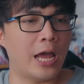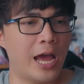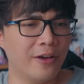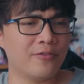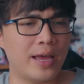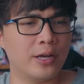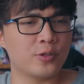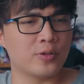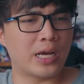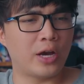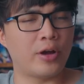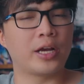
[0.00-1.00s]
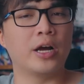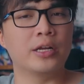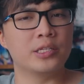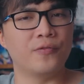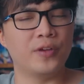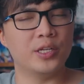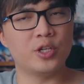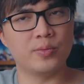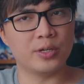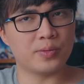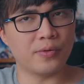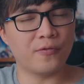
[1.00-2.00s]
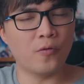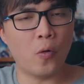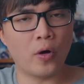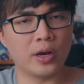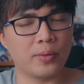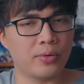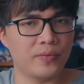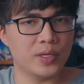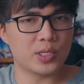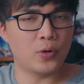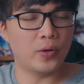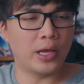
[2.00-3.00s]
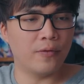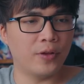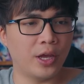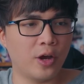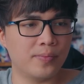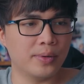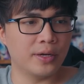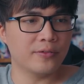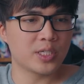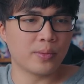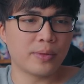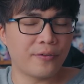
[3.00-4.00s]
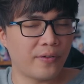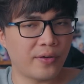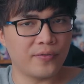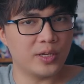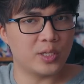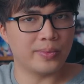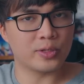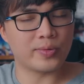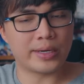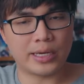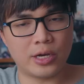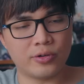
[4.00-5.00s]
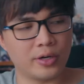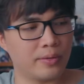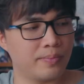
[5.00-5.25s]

have answered how I got into VTubers before in a previous Q&A video, but some of my favorite VTubers right now are